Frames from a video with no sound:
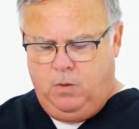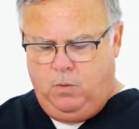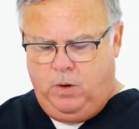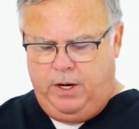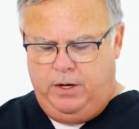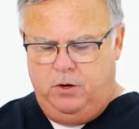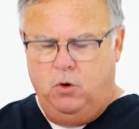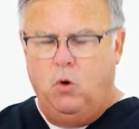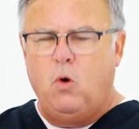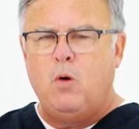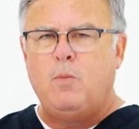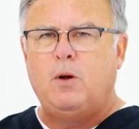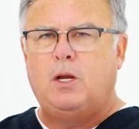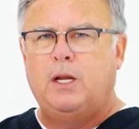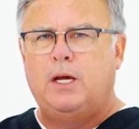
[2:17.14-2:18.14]
We
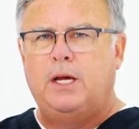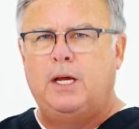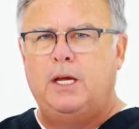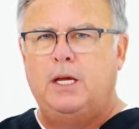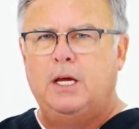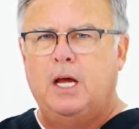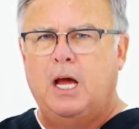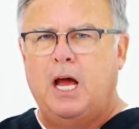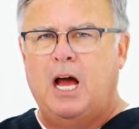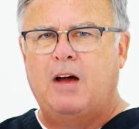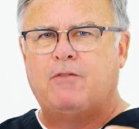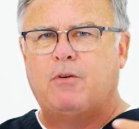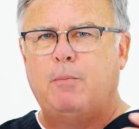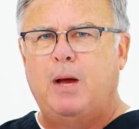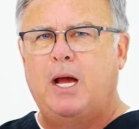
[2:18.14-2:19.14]
normally
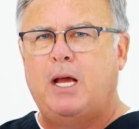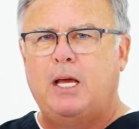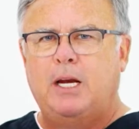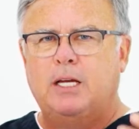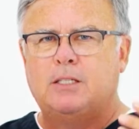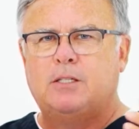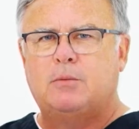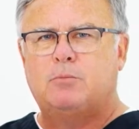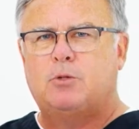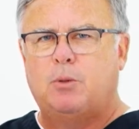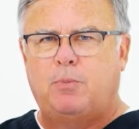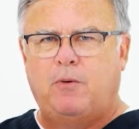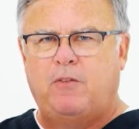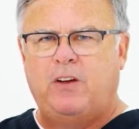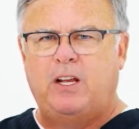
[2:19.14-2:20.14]
have a mechanism
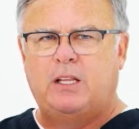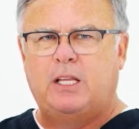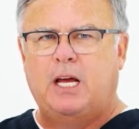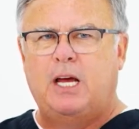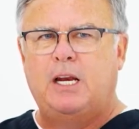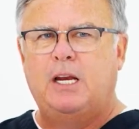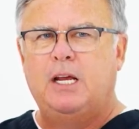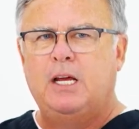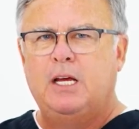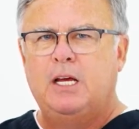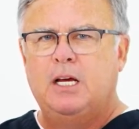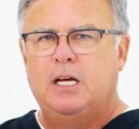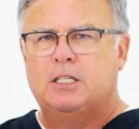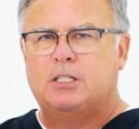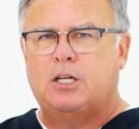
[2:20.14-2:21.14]
to prevent that.
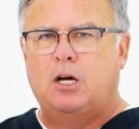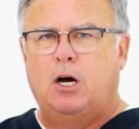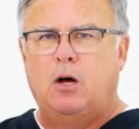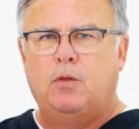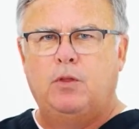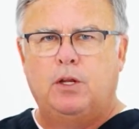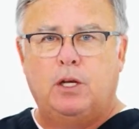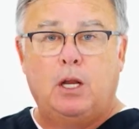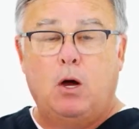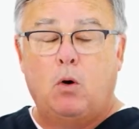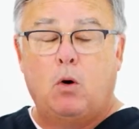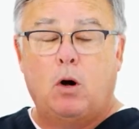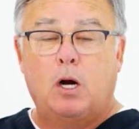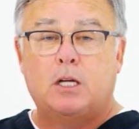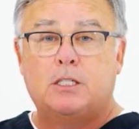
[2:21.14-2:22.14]
It's called the
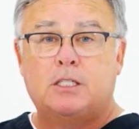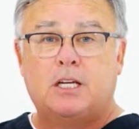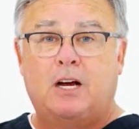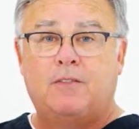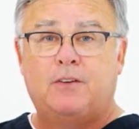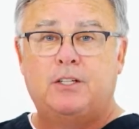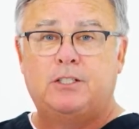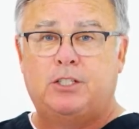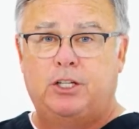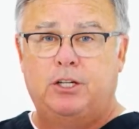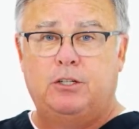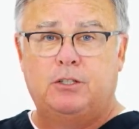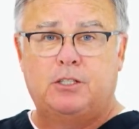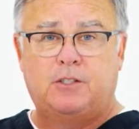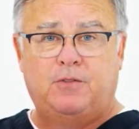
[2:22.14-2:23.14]
lower
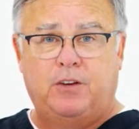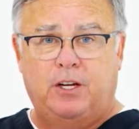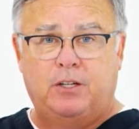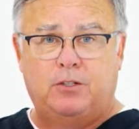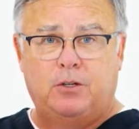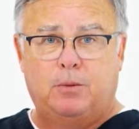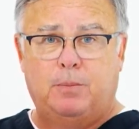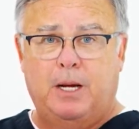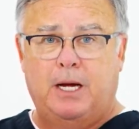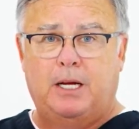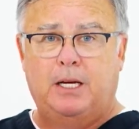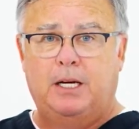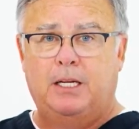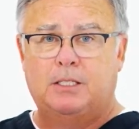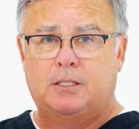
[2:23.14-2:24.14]
esophageal sphincter
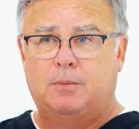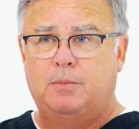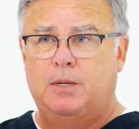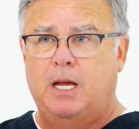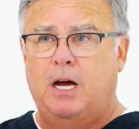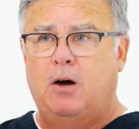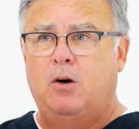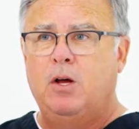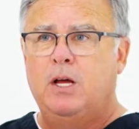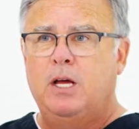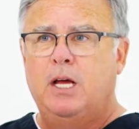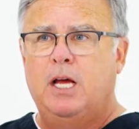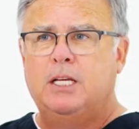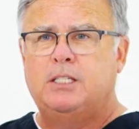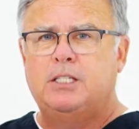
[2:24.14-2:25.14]
mechanism. Now,
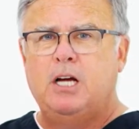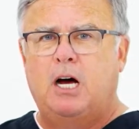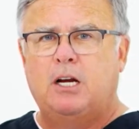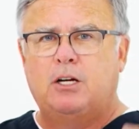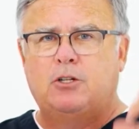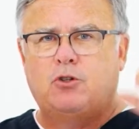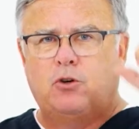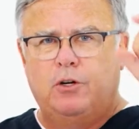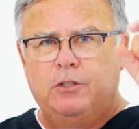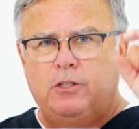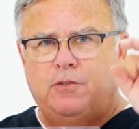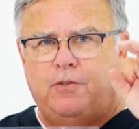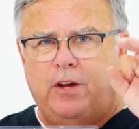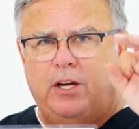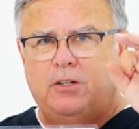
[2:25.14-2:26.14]
it's not a true
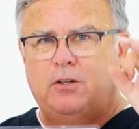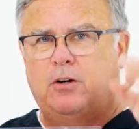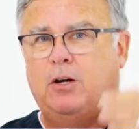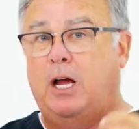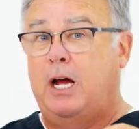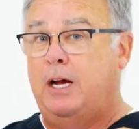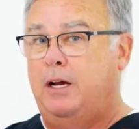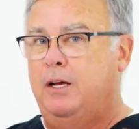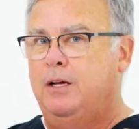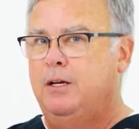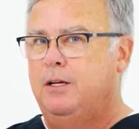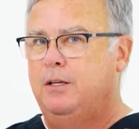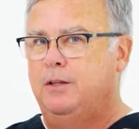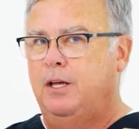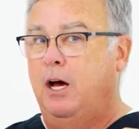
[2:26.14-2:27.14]
sphincter like
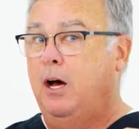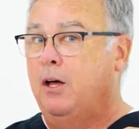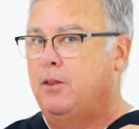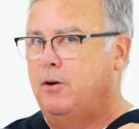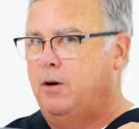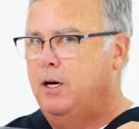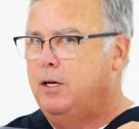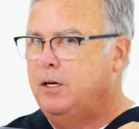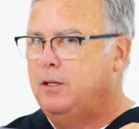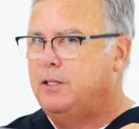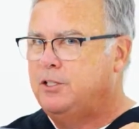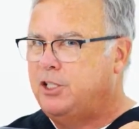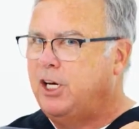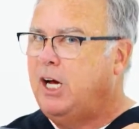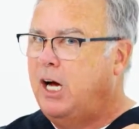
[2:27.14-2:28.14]
the other end of
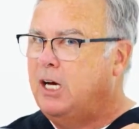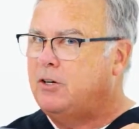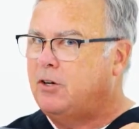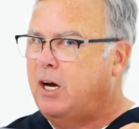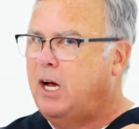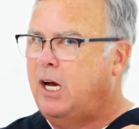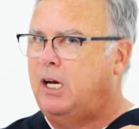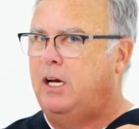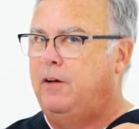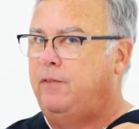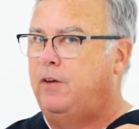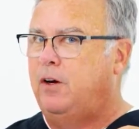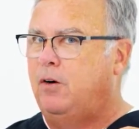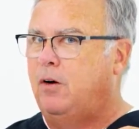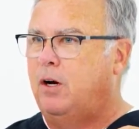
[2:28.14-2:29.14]
the GI tract, if
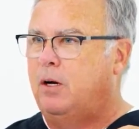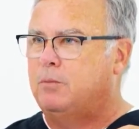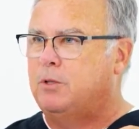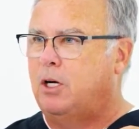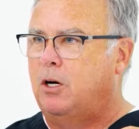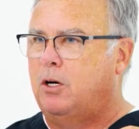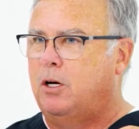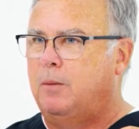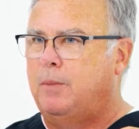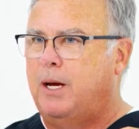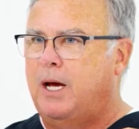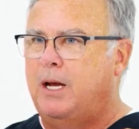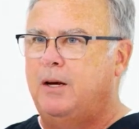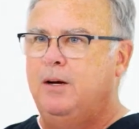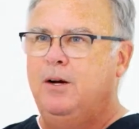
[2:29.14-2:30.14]
you know what I'm talking
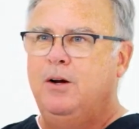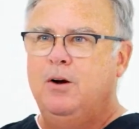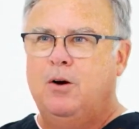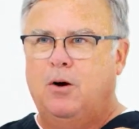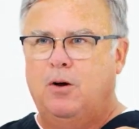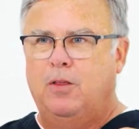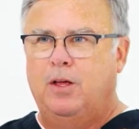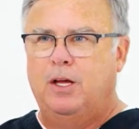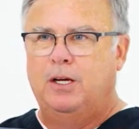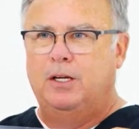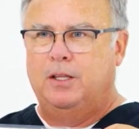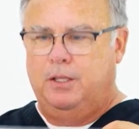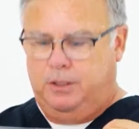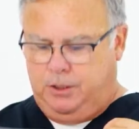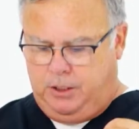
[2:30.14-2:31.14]
about, or the end
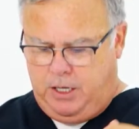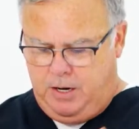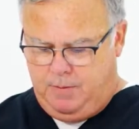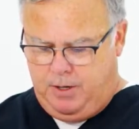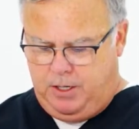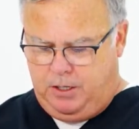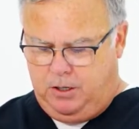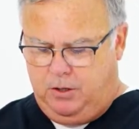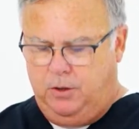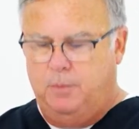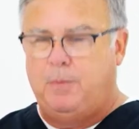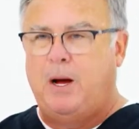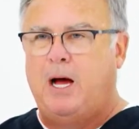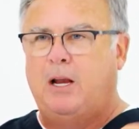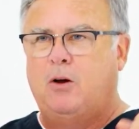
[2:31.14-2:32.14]
of the stomach called the
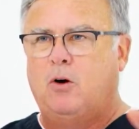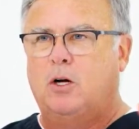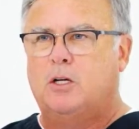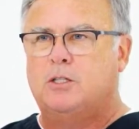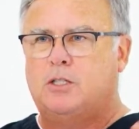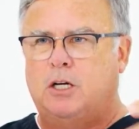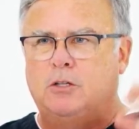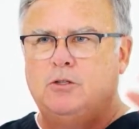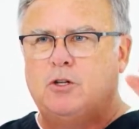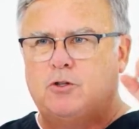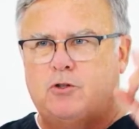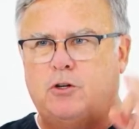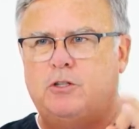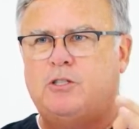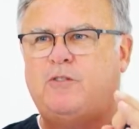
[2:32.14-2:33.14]
pylorus. Those are
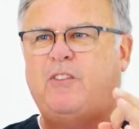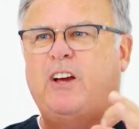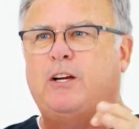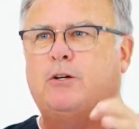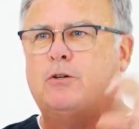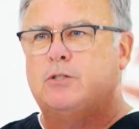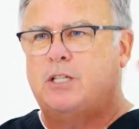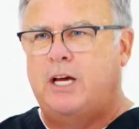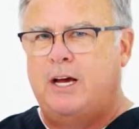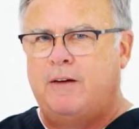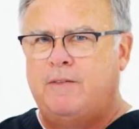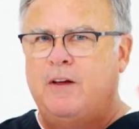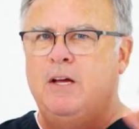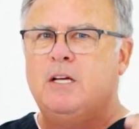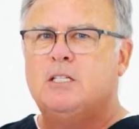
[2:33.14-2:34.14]
true sphincters. They
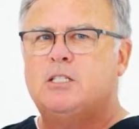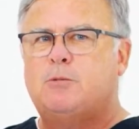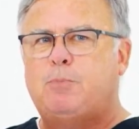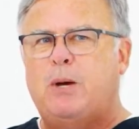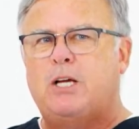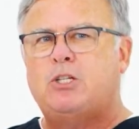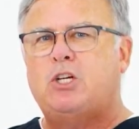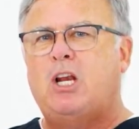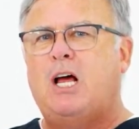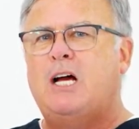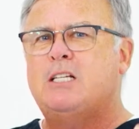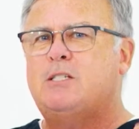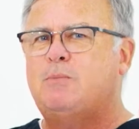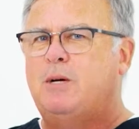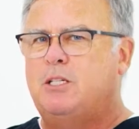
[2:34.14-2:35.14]
have
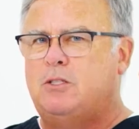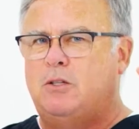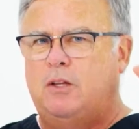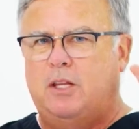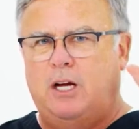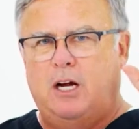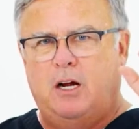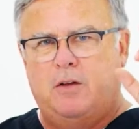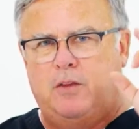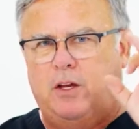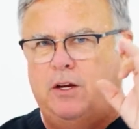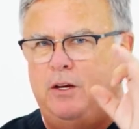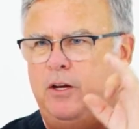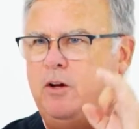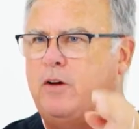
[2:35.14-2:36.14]
specialized muscle there
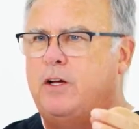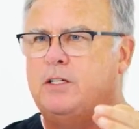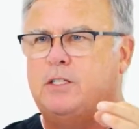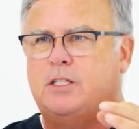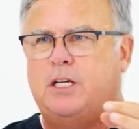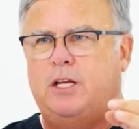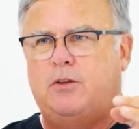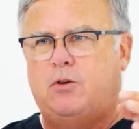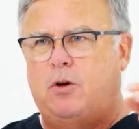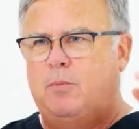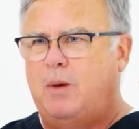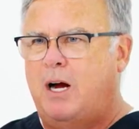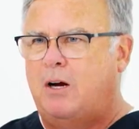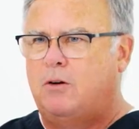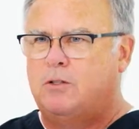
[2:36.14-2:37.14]
that you can see through a
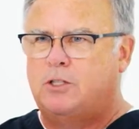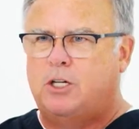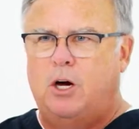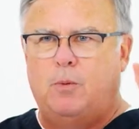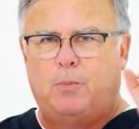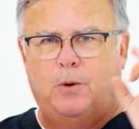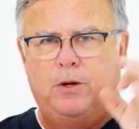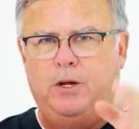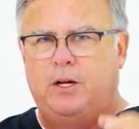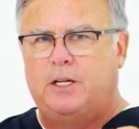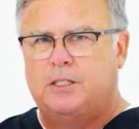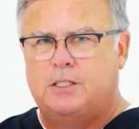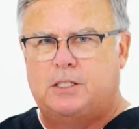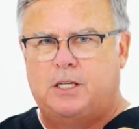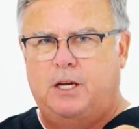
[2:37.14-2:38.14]
microscope or you
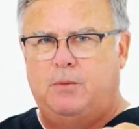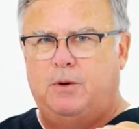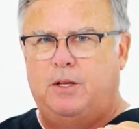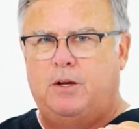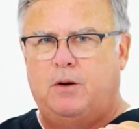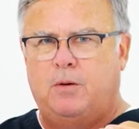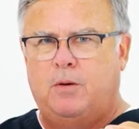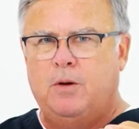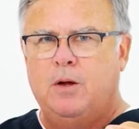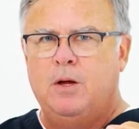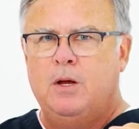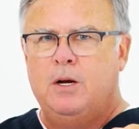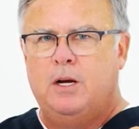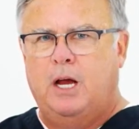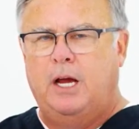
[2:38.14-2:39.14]
can see with your
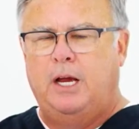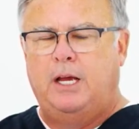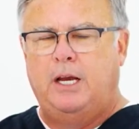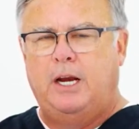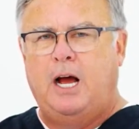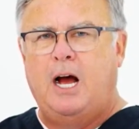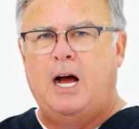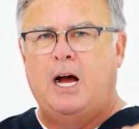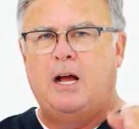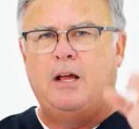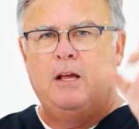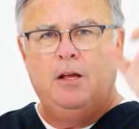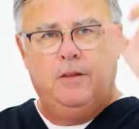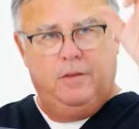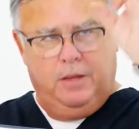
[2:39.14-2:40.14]
naked eye
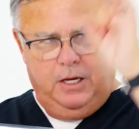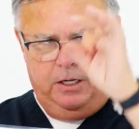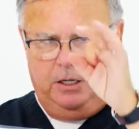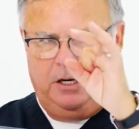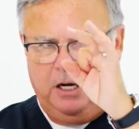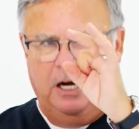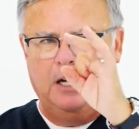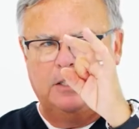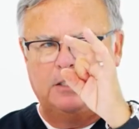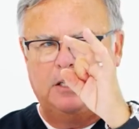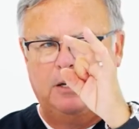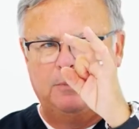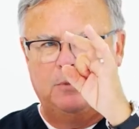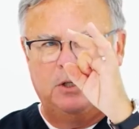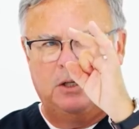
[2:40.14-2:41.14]
that cause
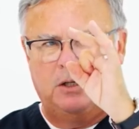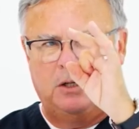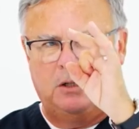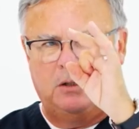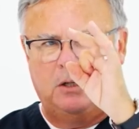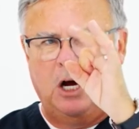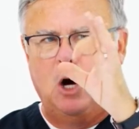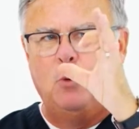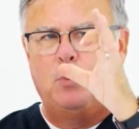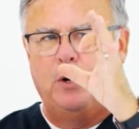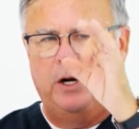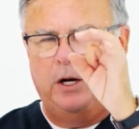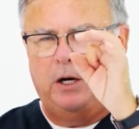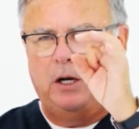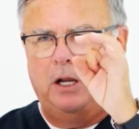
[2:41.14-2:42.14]
them to
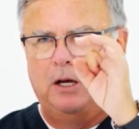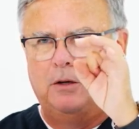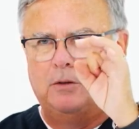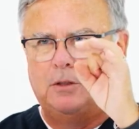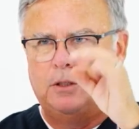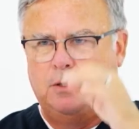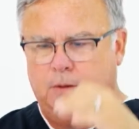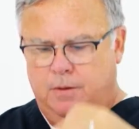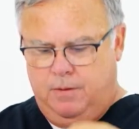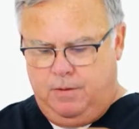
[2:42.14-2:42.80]
open and close.